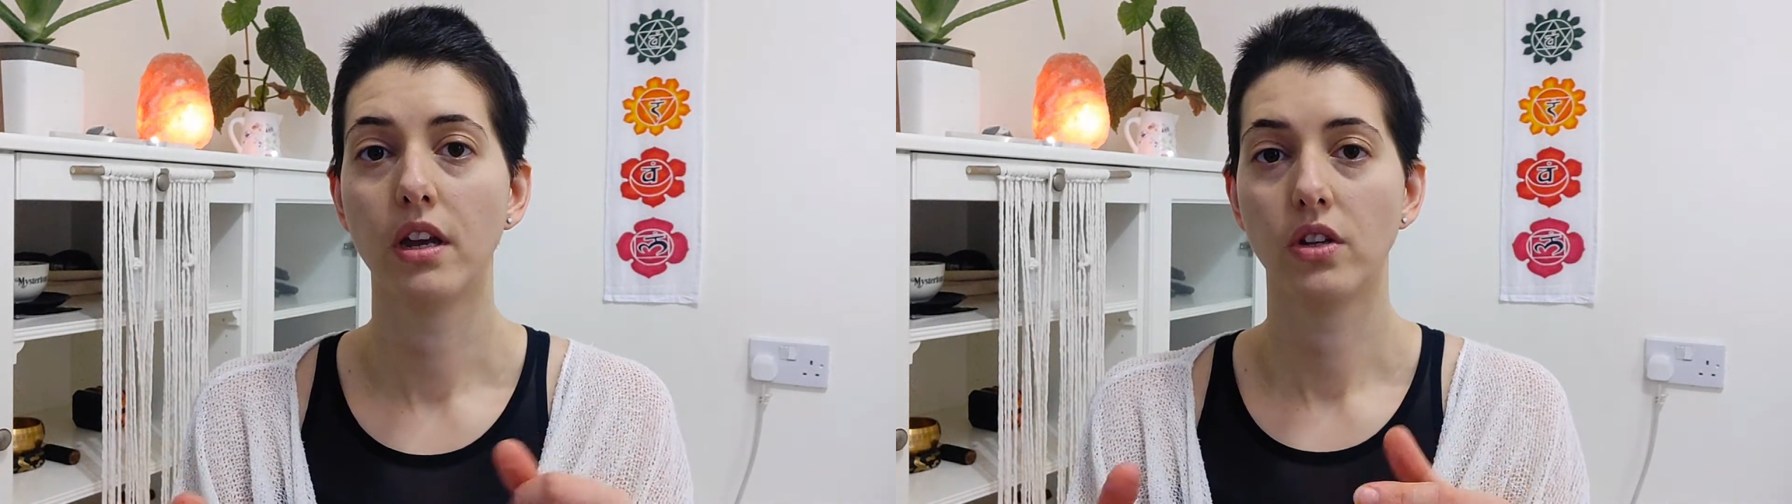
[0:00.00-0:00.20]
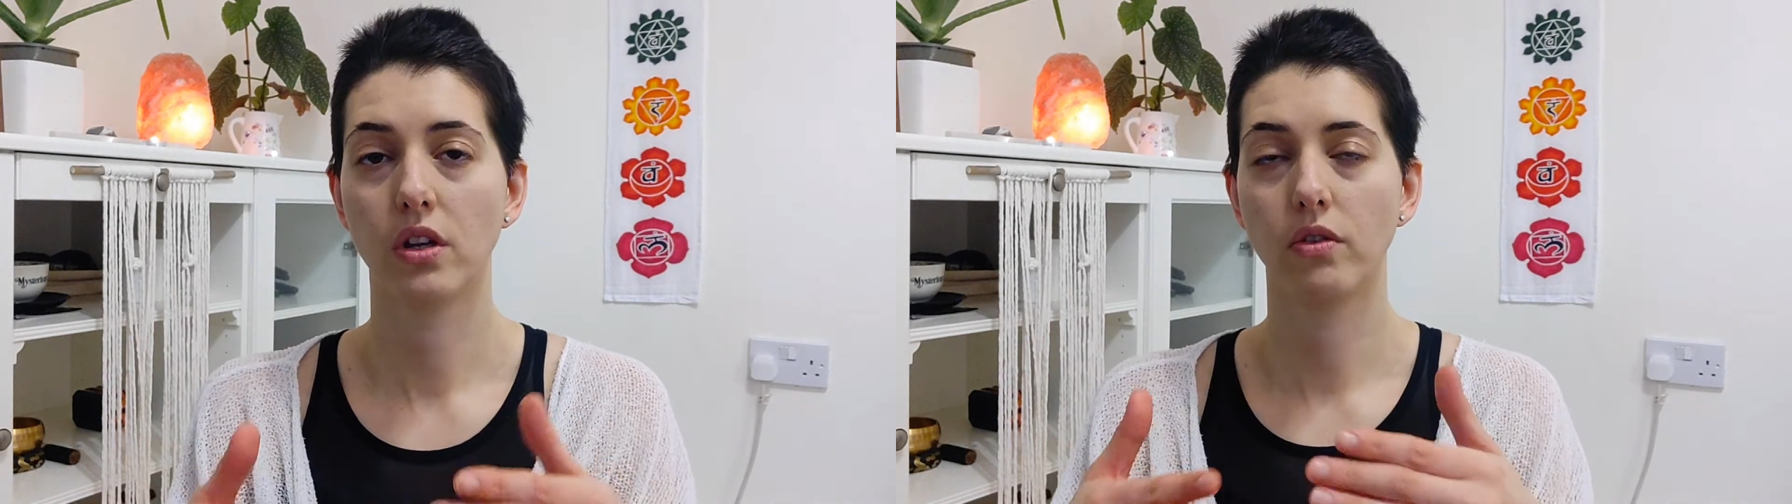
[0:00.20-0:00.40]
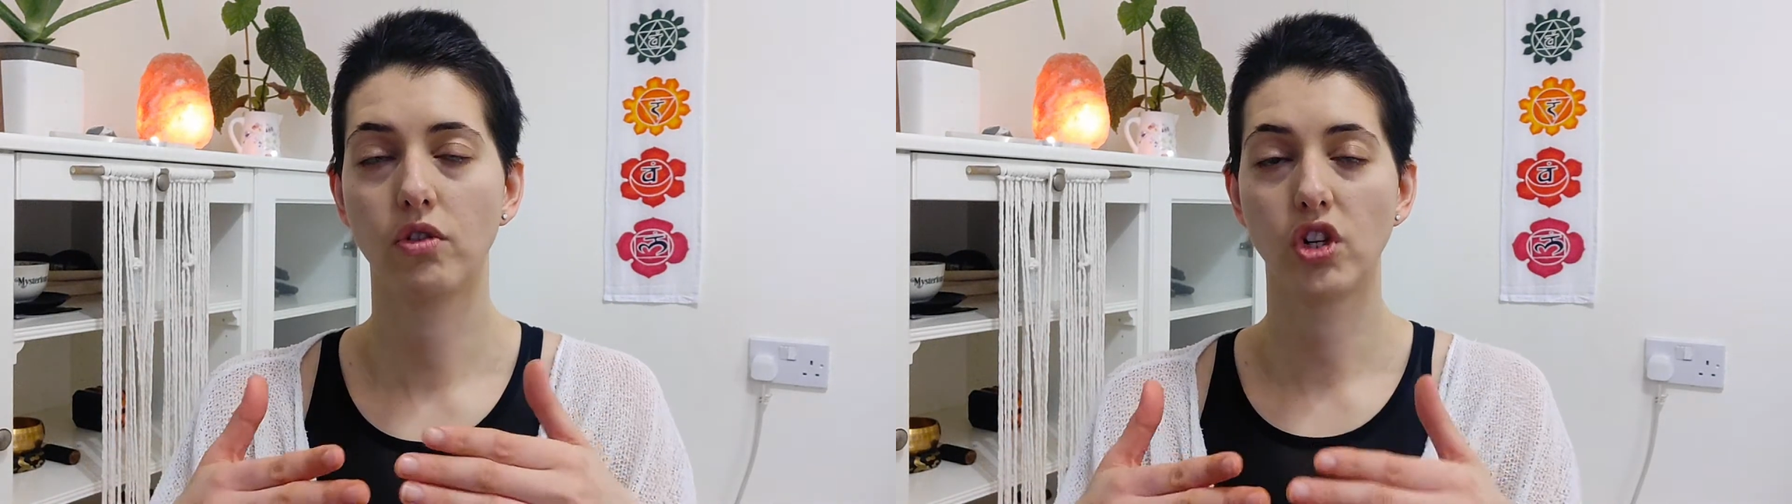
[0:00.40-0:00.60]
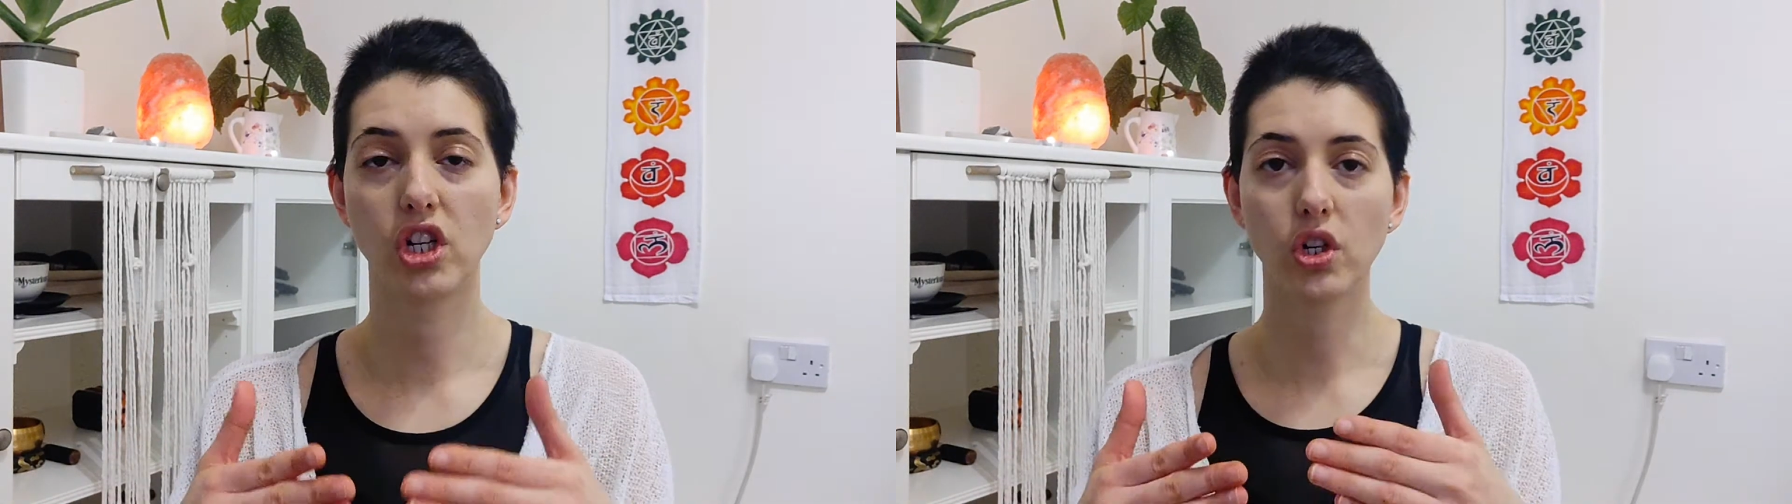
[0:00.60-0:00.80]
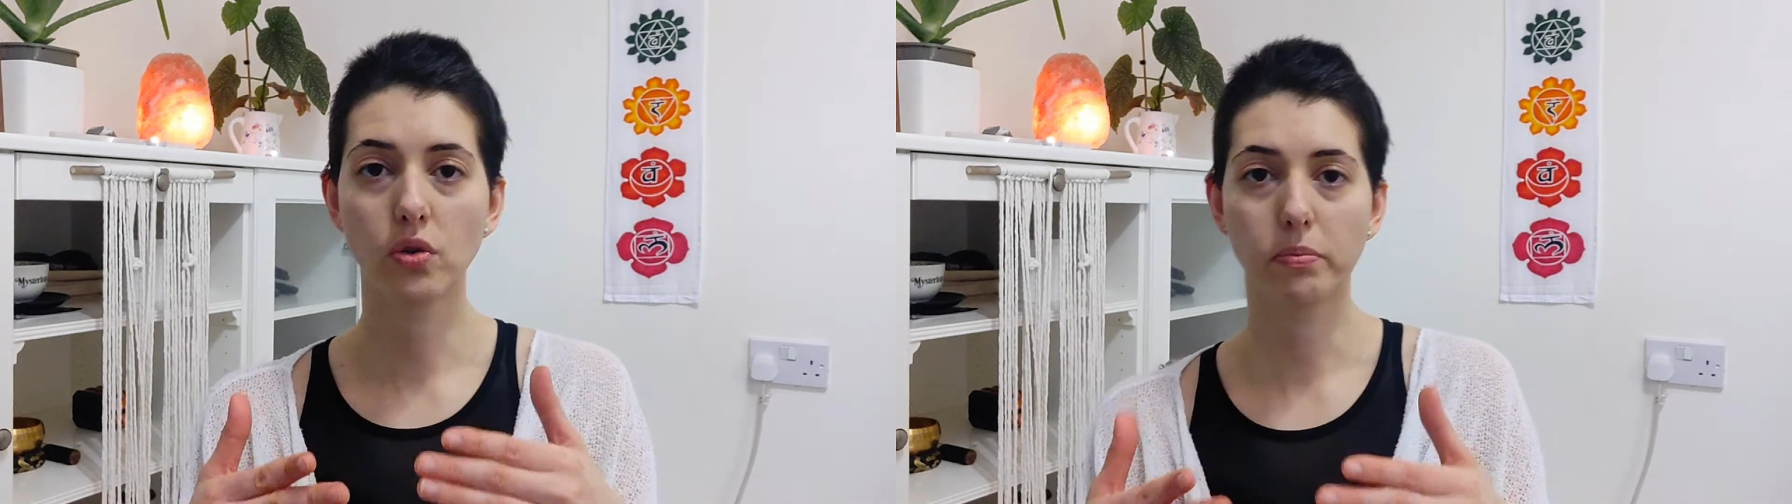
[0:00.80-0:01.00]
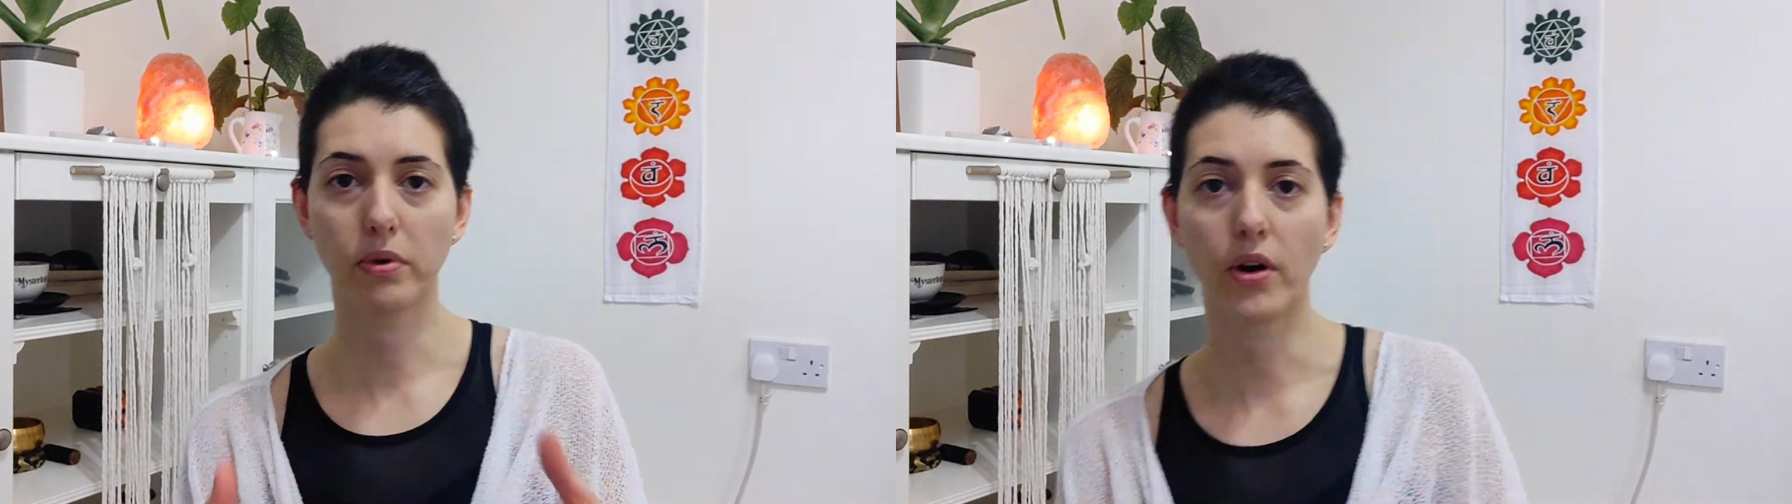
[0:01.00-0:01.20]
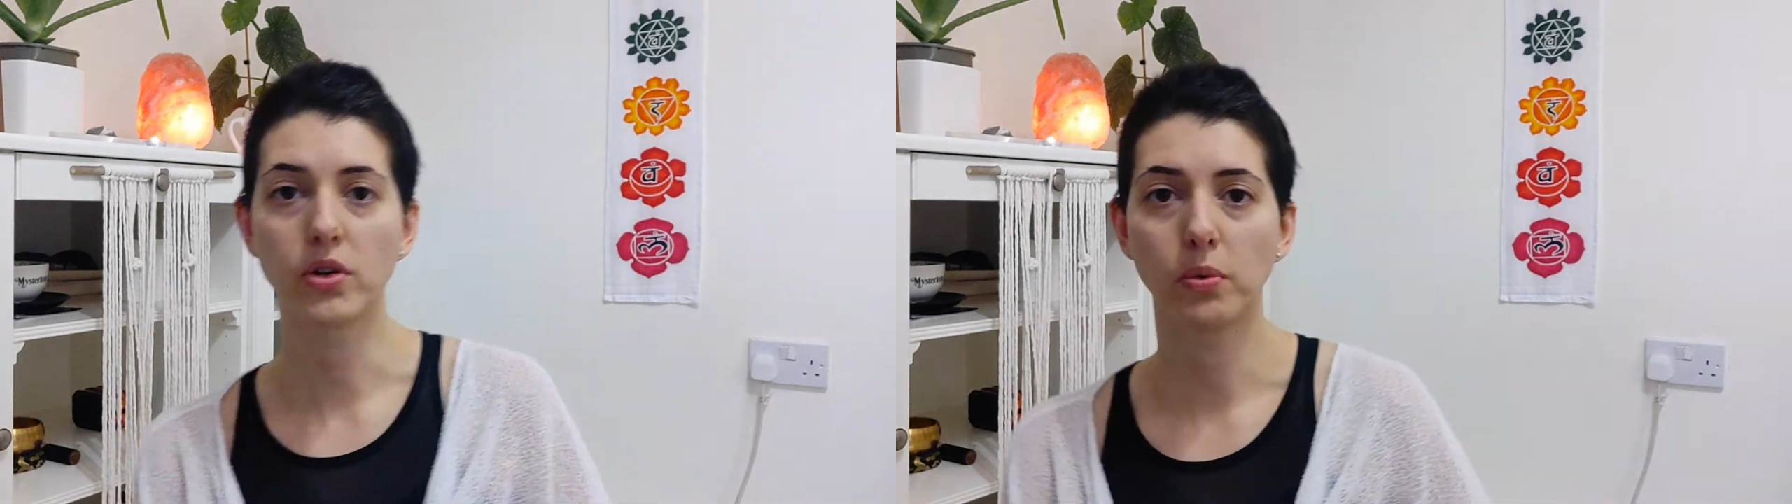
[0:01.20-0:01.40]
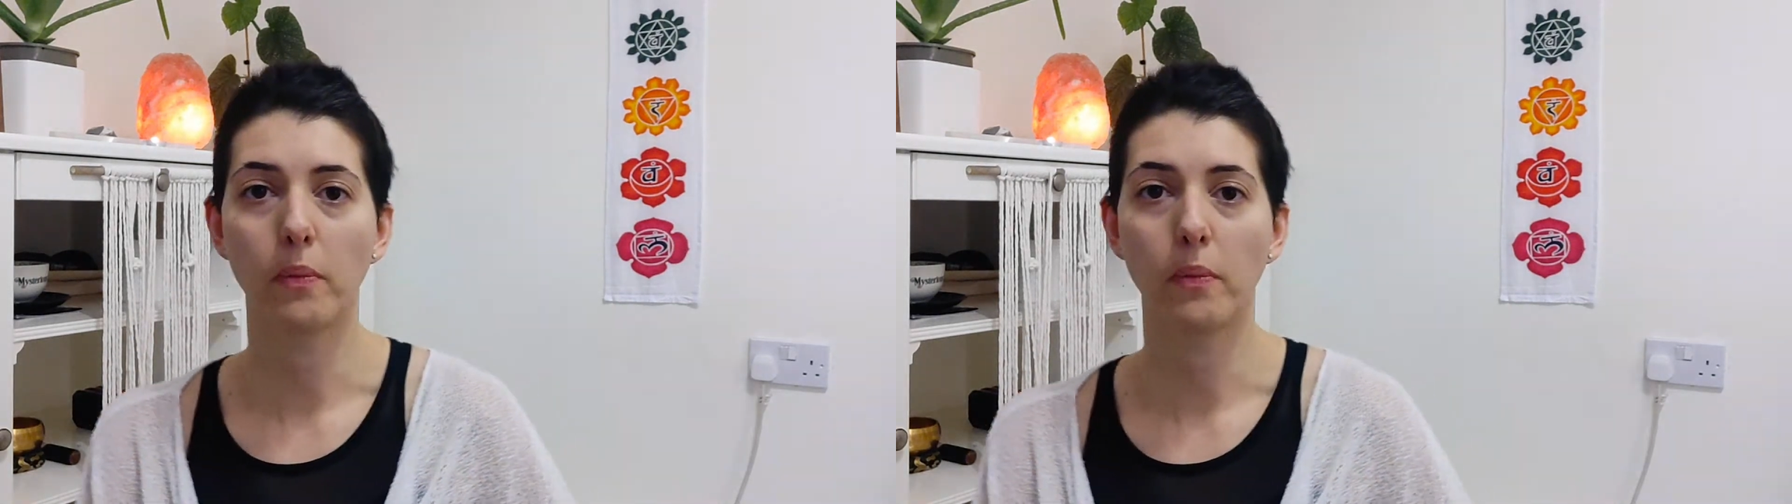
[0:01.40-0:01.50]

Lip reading: So the traditional approach,